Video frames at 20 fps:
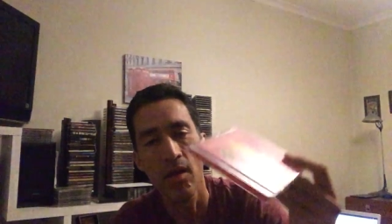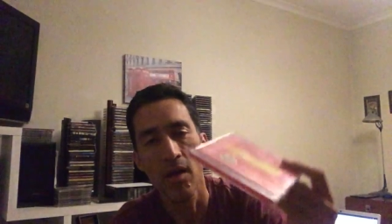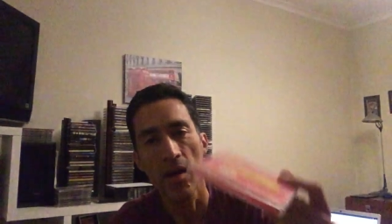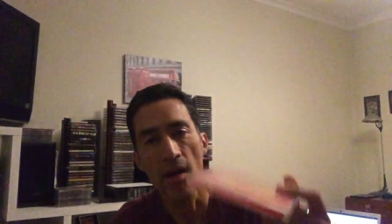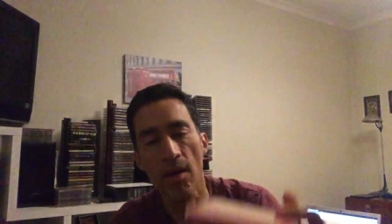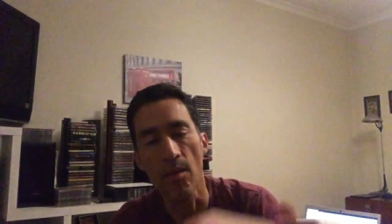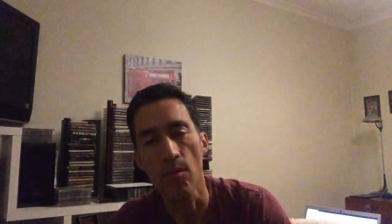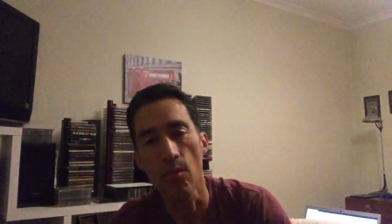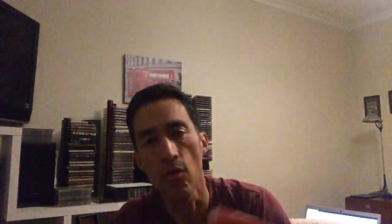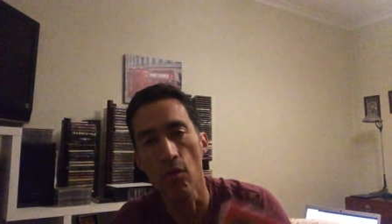
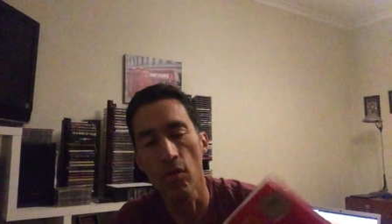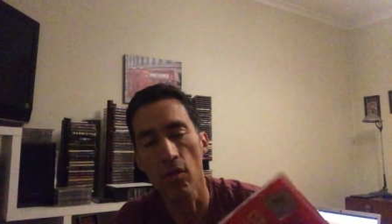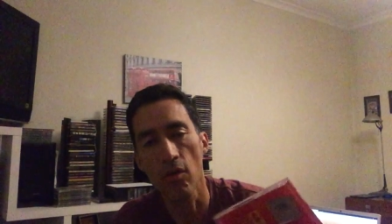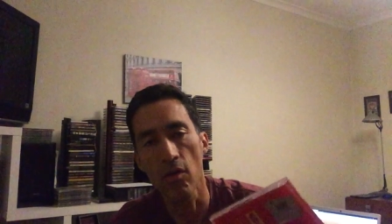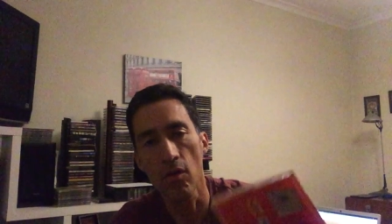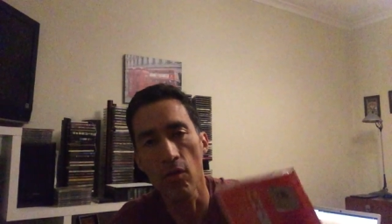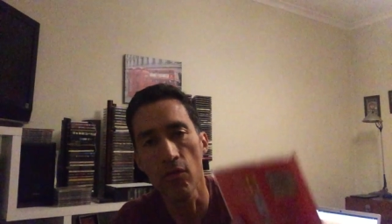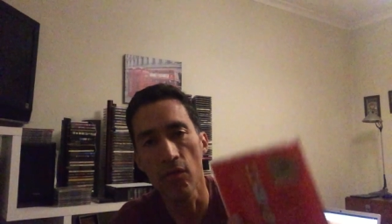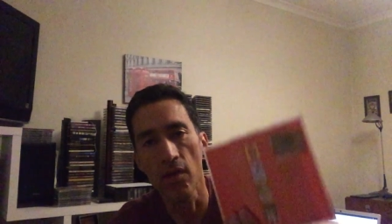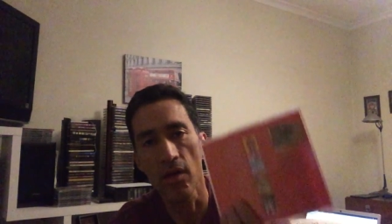I'm more
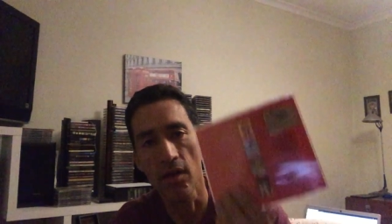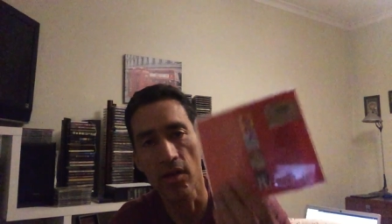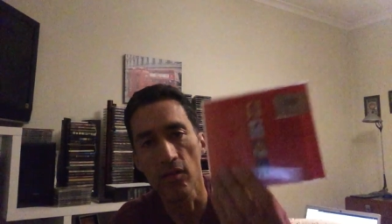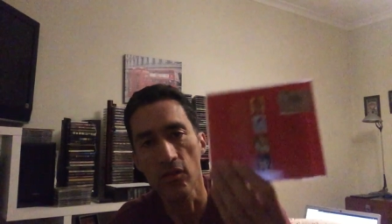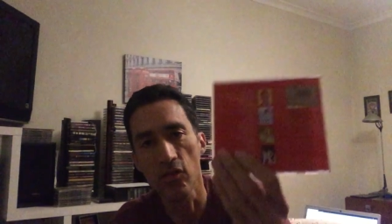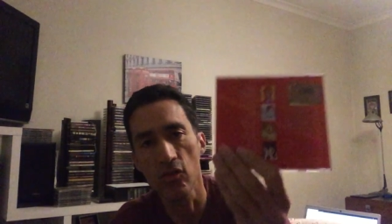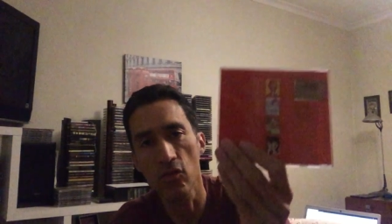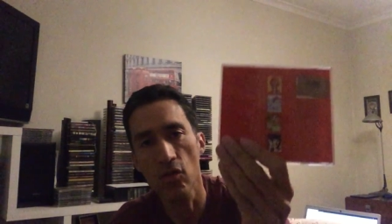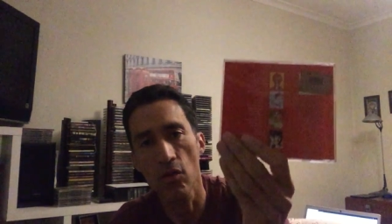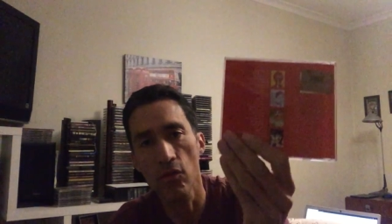of a
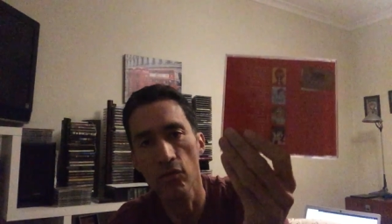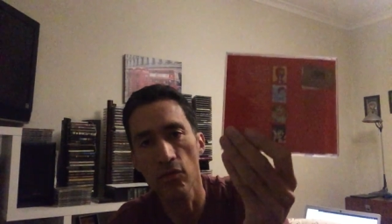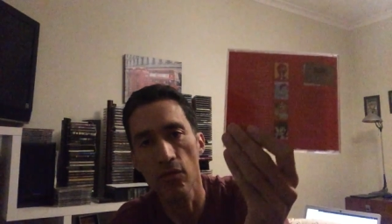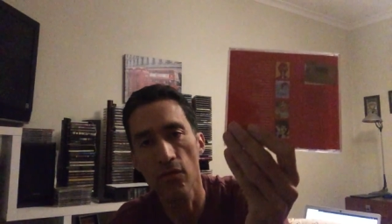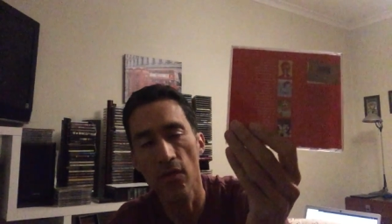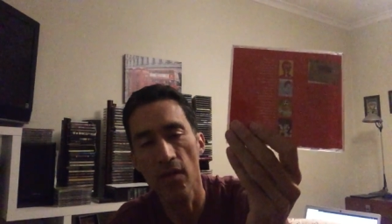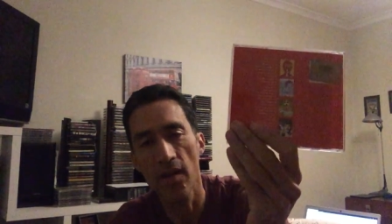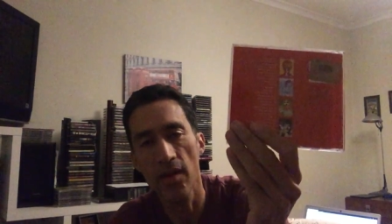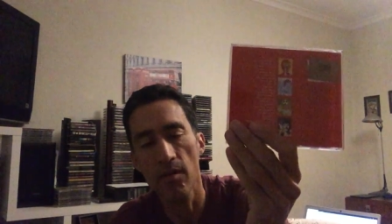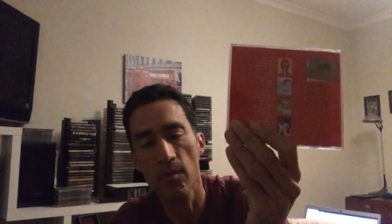Stones
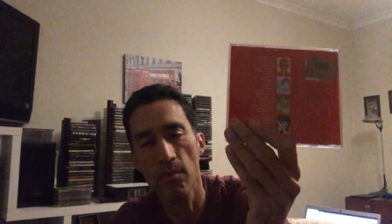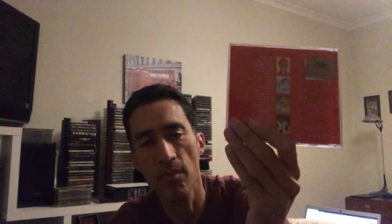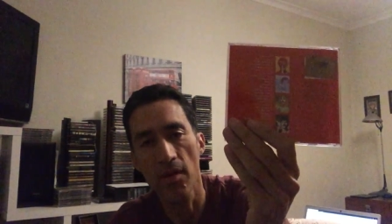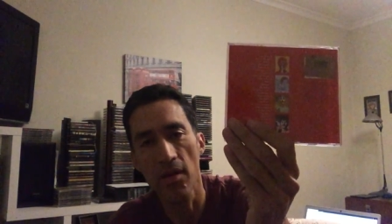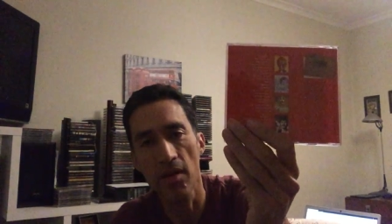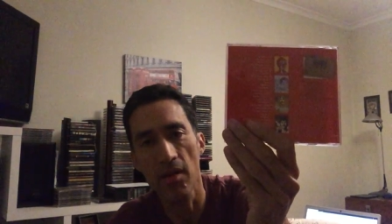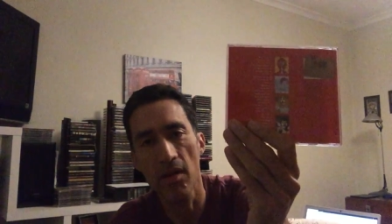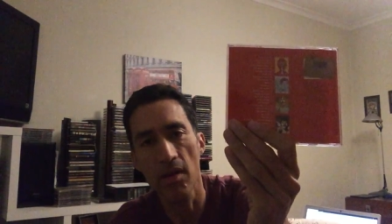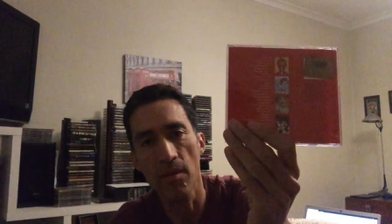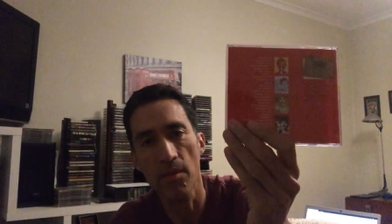fan, but
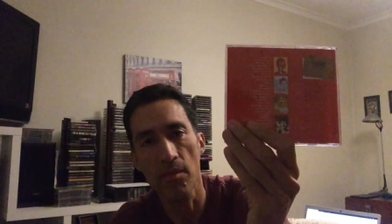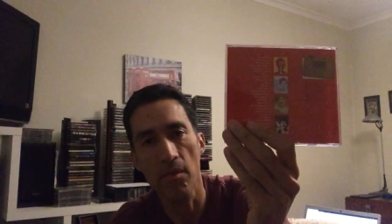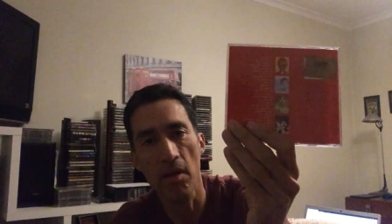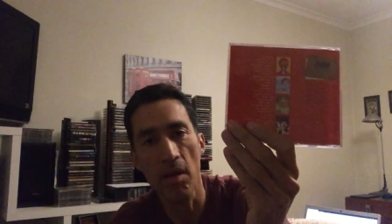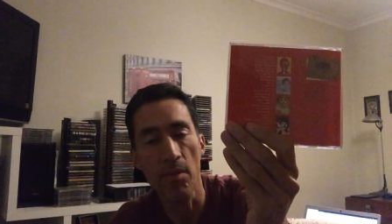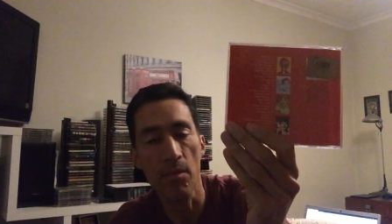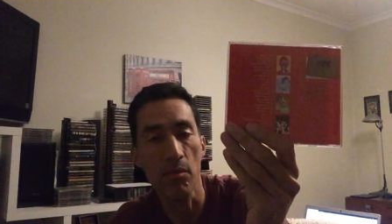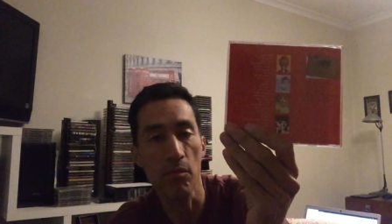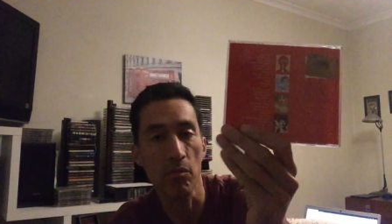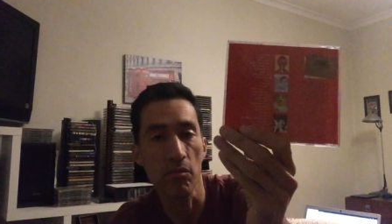I'm, uh,
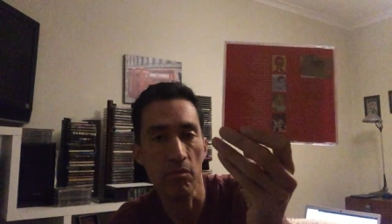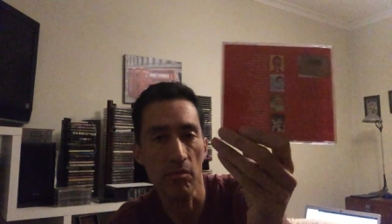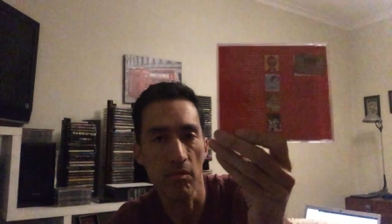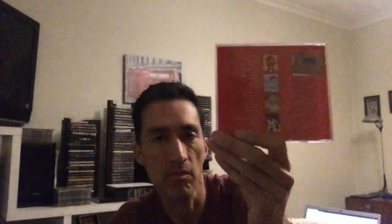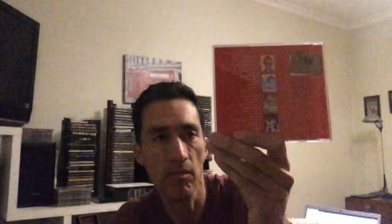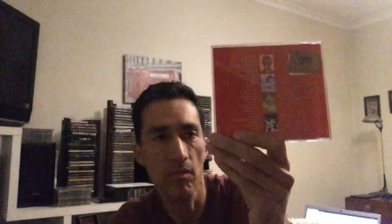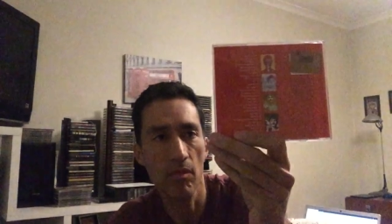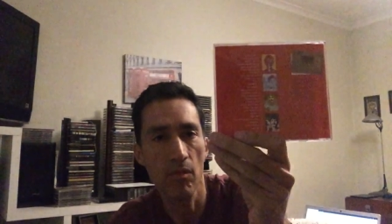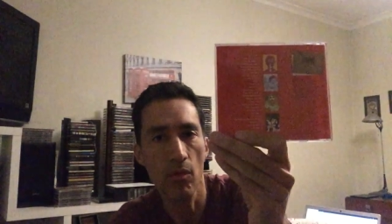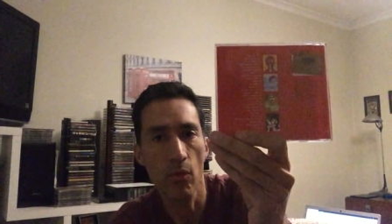I'm
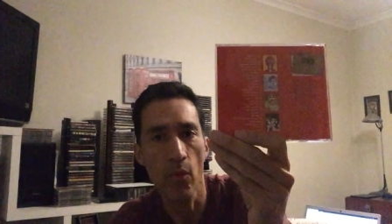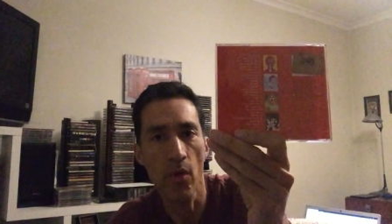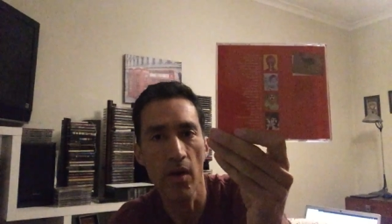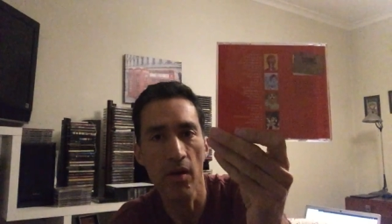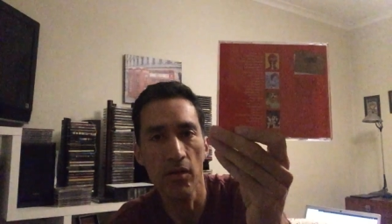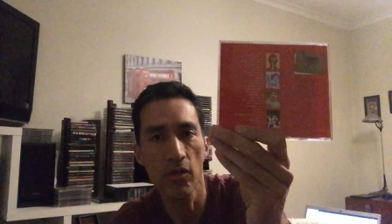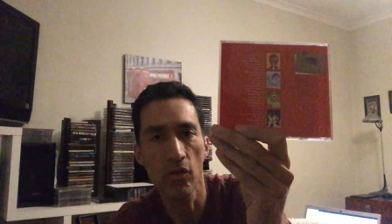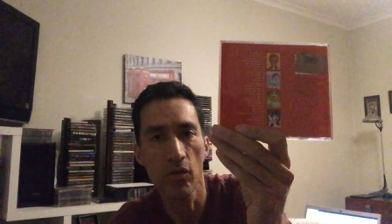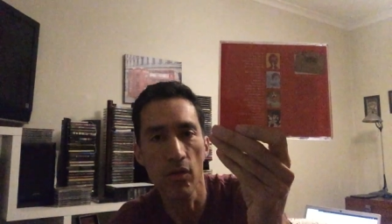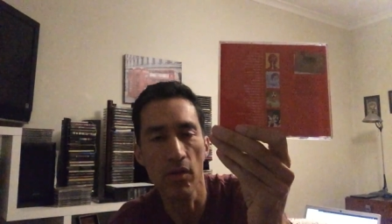
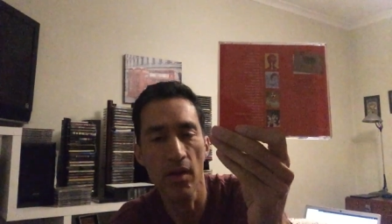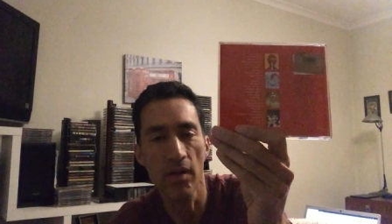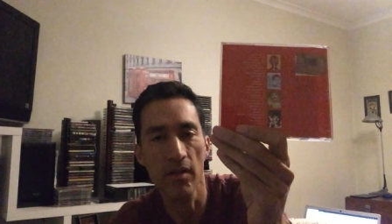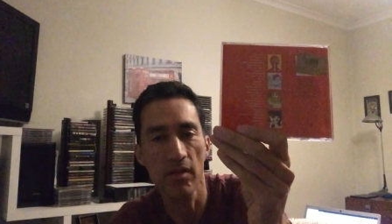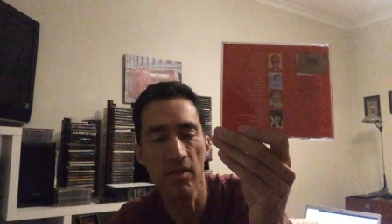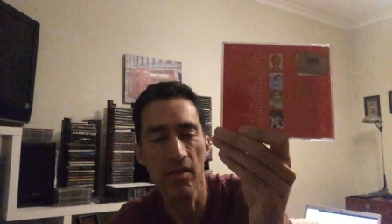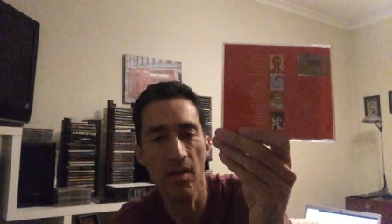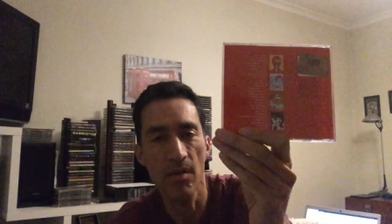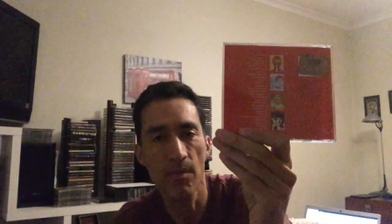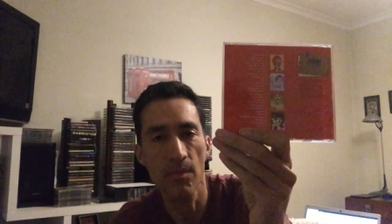willing to get
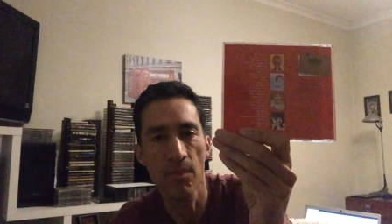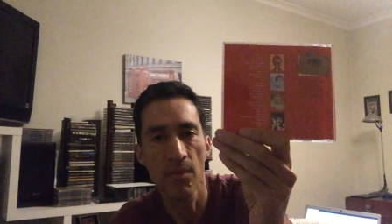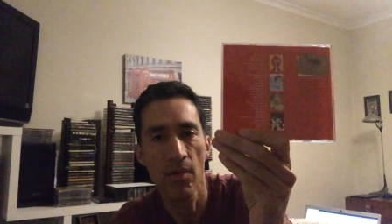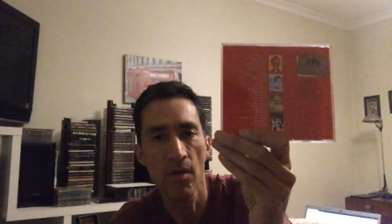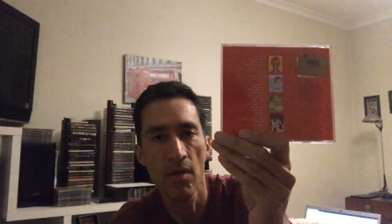some.